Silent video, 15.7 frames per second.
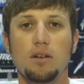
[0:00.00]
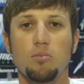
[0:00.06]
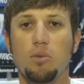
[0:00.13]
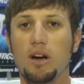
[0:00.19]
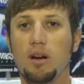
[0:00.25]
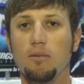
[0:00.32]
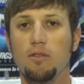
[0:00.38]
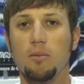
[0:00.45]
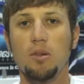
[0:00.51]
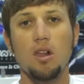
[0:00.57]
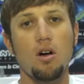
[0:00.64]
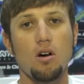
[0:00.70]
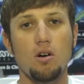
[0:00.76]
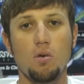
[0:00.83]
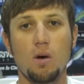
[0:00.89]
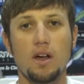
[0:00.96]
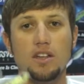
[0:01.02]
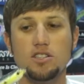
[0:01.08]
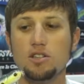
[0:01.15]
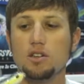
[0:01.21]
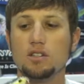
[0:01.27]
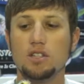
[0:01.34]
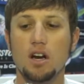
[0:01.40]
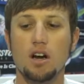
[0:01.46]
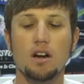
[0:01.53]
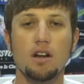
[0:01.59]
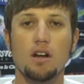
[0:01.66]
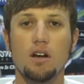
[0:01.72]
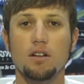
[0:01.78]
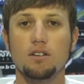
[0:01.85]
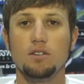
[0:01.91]
bring them from a long ways, you can turn it
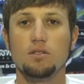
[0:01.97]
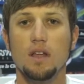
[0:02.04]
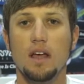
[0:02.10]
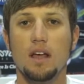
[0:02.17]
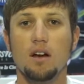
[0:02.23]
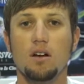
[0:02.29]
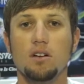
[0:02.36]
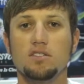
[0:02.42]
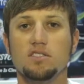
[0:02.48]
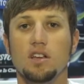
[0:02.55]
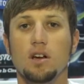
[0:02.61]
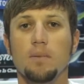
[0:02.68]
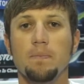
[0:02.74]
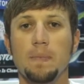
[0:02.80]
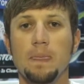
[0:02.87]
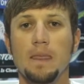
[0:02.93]
on and do that also.